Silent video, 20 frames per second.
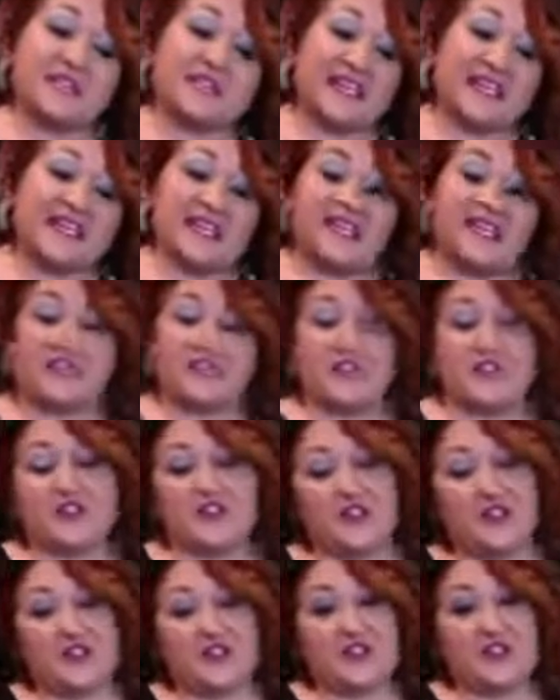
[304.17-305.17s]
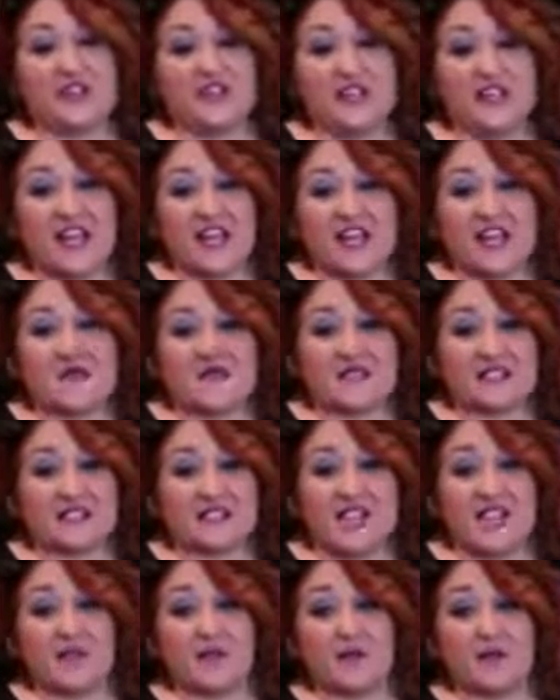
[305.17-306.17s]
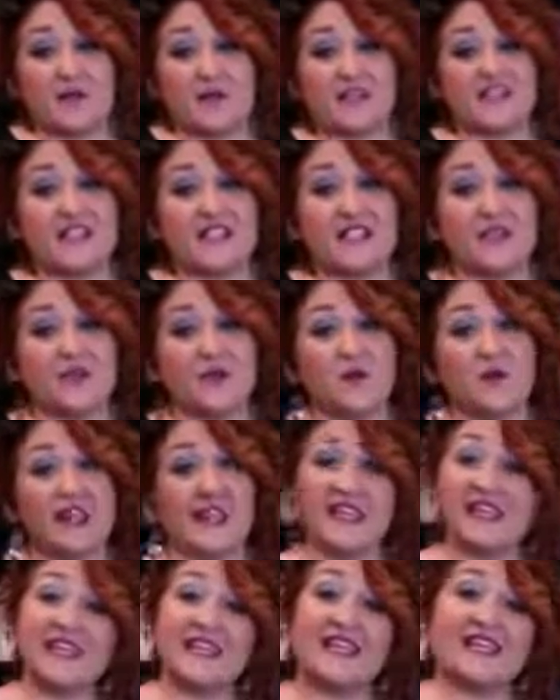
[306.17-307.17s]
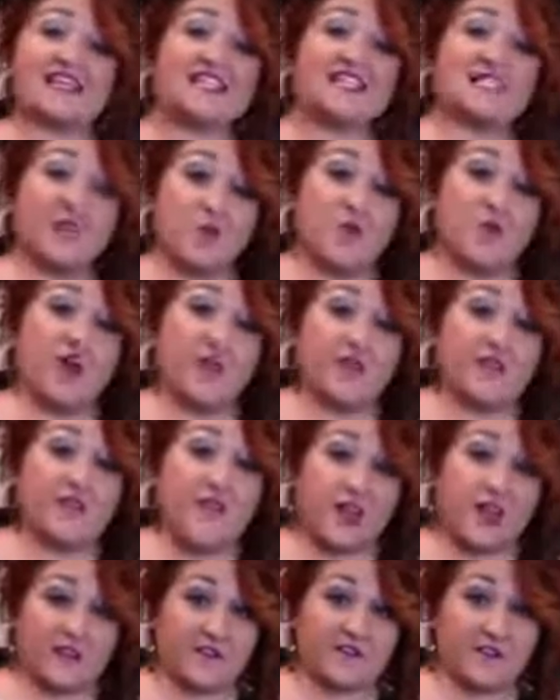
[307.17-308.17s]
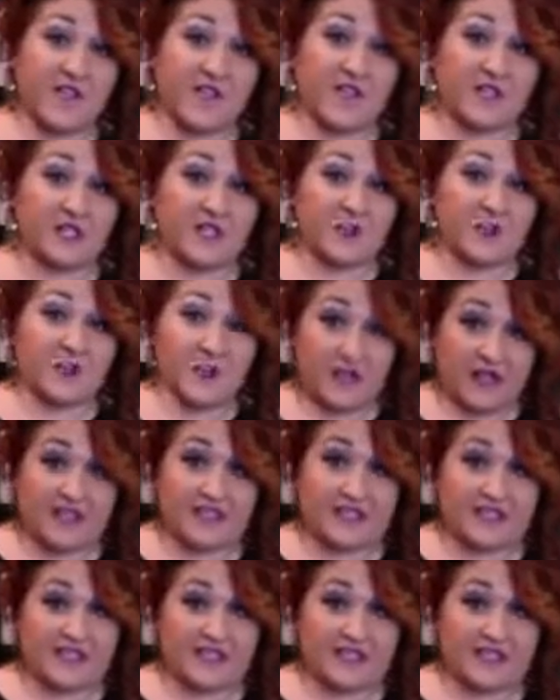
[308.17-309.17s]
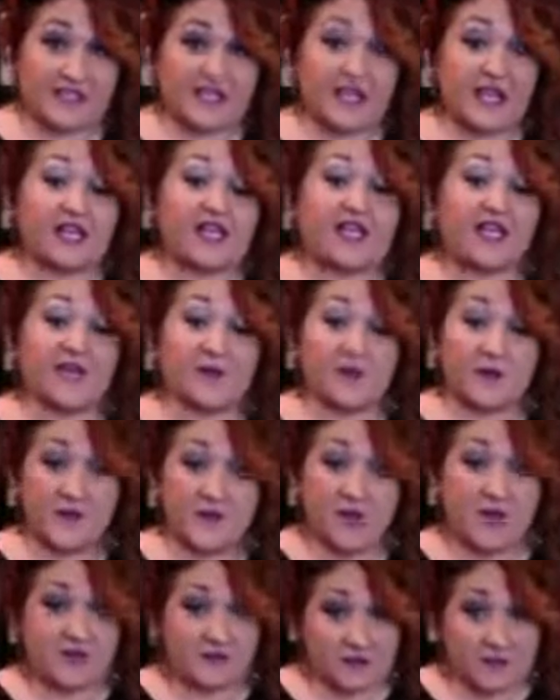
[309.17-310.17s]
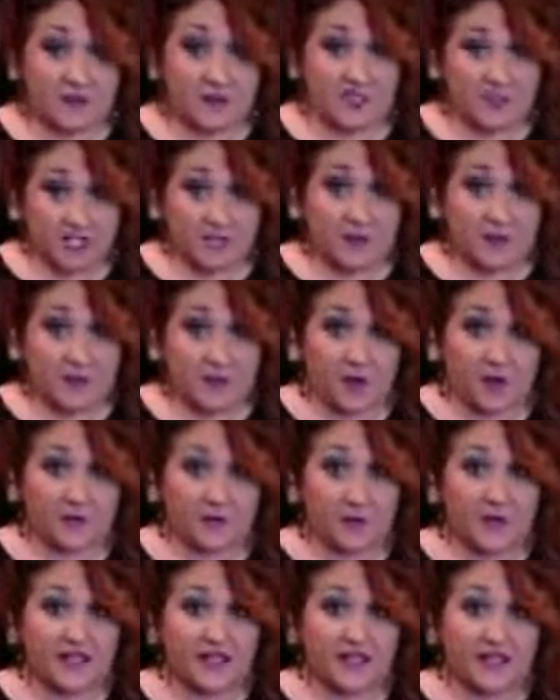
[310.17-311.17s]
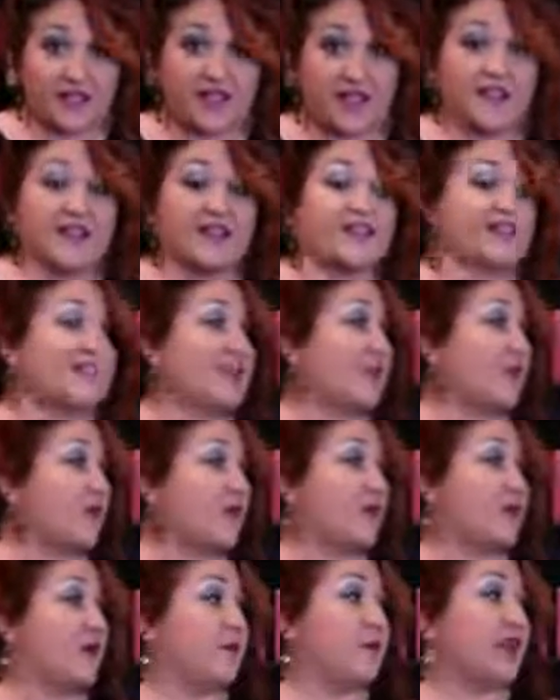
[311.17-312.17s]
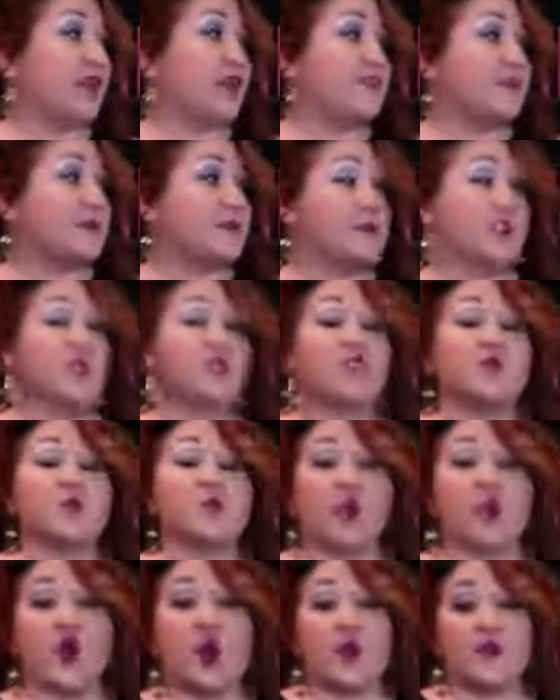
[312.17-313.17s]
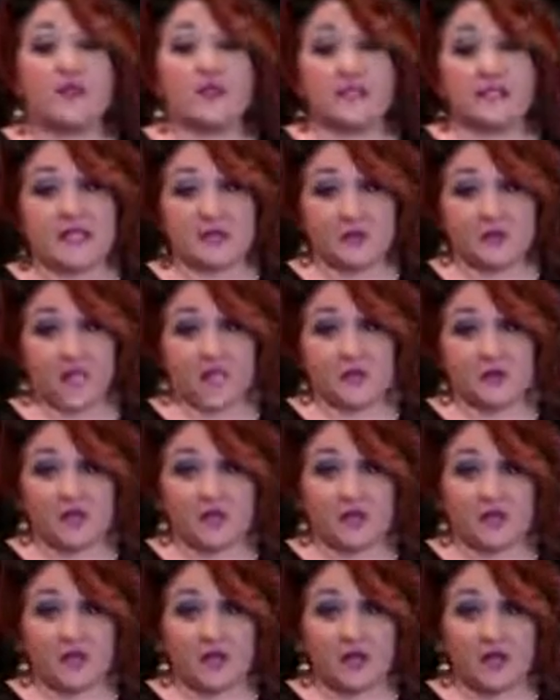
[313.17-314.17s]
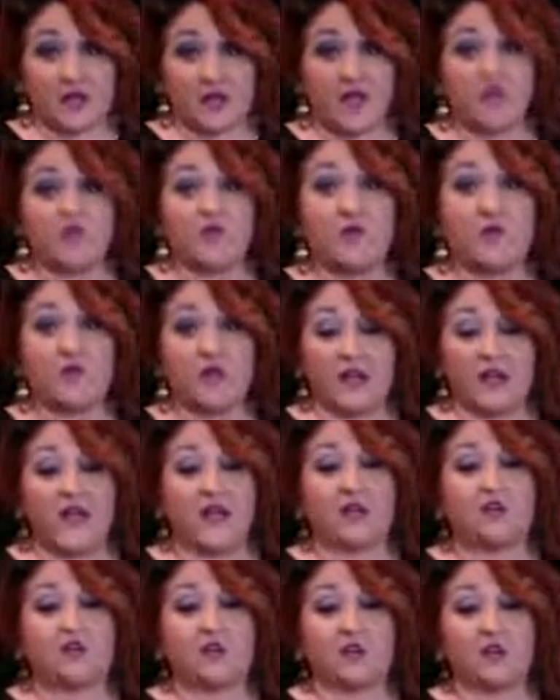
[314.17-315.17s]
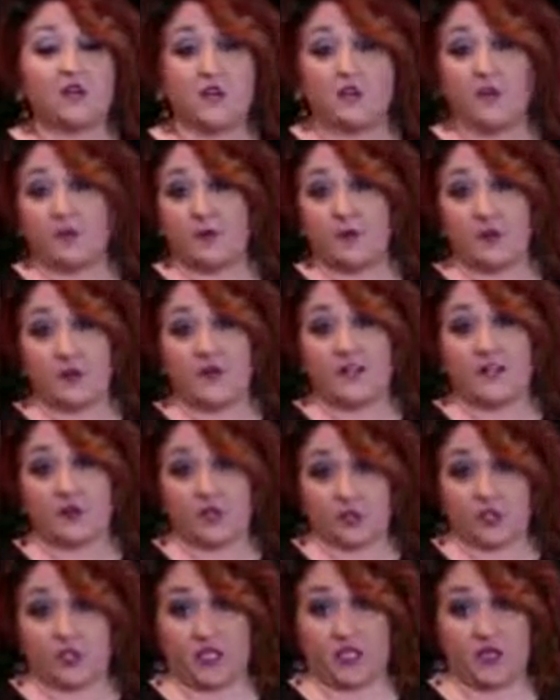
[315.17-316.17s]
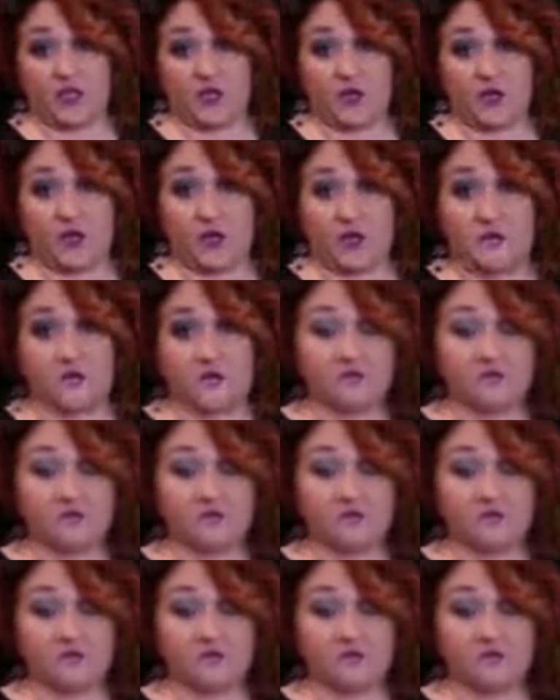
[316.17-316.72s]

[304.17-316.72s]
techniques I'm going to share with you today, I'm excited because you can get somewhat of that effect with these, again, without even picking up a perm rod. So, but we have to make sure we're on the same page with our client of what kind of curl or body they're looking for.